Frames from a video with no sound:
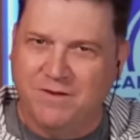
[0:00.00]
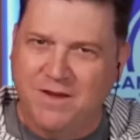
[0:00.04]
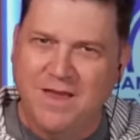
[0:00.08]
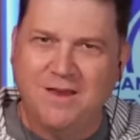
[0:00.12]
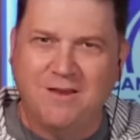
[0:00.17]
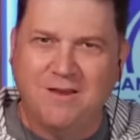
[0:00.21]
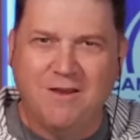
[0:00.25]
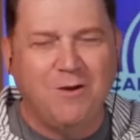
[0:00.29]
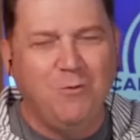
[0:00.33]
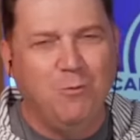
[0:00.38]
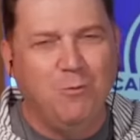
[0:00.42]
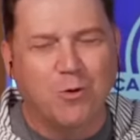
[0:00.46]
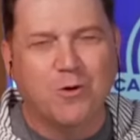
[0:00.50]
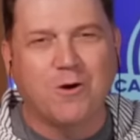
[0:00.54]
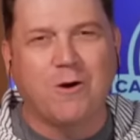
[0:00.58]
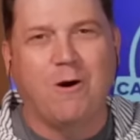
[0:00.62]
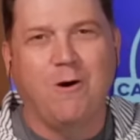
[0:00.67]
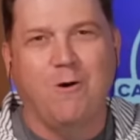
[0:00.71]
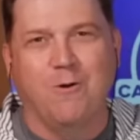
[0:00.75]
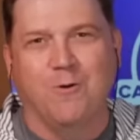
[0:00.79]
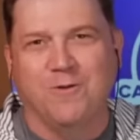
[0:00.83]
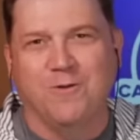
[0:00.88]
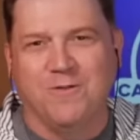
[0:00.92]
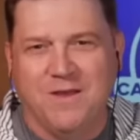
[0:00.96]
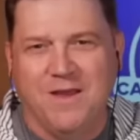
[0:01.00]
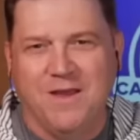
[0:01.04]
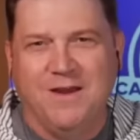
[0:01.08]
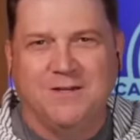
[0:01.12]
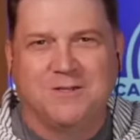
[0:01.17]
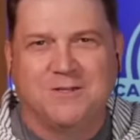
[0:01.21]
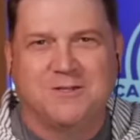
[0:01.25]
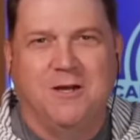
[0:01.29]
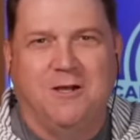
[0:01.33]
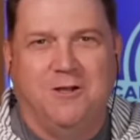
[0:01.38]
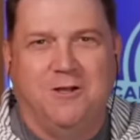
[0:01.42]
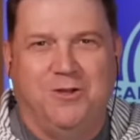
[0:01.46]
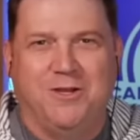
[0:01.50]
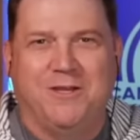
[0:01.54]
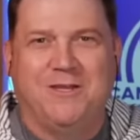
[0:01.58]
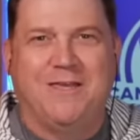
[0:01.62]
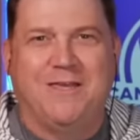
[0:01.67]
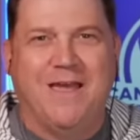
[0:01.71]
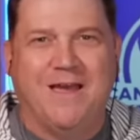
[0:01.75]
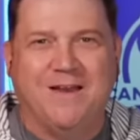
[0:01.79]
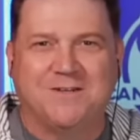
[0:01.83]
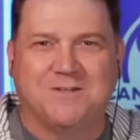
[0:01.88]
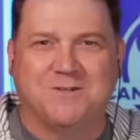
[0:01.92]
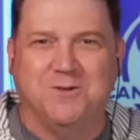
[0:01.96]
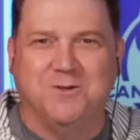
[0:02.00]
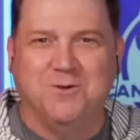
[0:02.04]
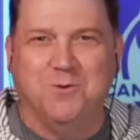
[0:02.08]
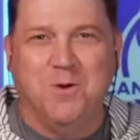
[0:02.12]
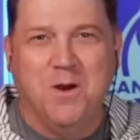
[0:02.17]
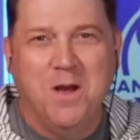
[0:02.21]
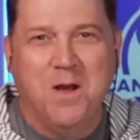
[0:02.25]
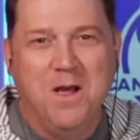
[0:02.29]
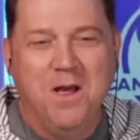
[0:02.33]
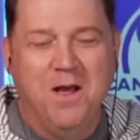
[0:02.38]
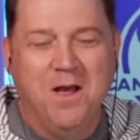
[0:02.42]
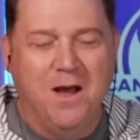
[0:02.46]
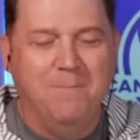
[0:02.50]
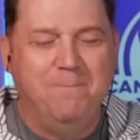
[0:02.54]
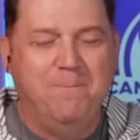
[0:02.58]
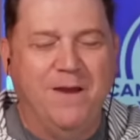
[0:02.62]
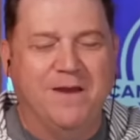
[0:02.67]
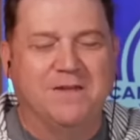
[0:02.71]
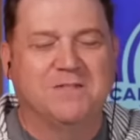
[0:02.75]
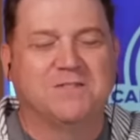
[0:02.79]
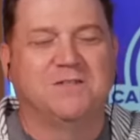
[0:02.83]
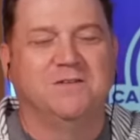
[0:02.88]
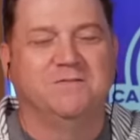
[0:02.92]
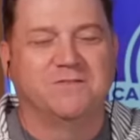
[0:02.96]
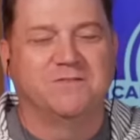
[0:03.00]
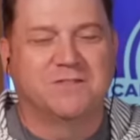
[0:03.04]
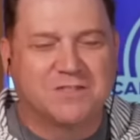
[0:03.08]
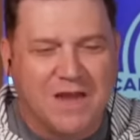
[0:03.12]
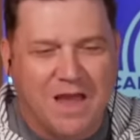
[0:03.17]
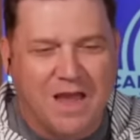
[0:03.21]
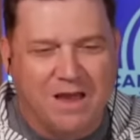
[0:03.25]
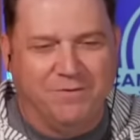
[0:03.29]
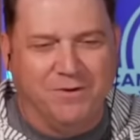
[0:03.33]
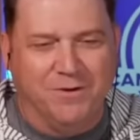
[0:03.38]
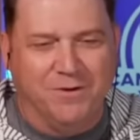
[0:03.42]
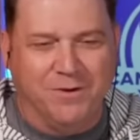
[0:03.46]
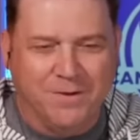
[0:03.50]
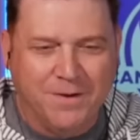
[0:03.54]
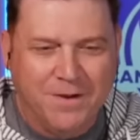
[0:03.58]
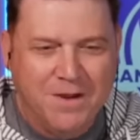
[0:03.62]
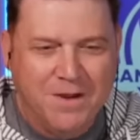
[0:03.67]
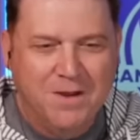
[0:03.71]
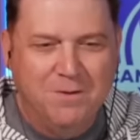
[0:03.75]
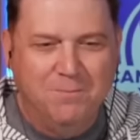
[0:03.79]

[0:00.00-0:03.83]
Yeah, you got to work hard in the AHL to get to a best of 7,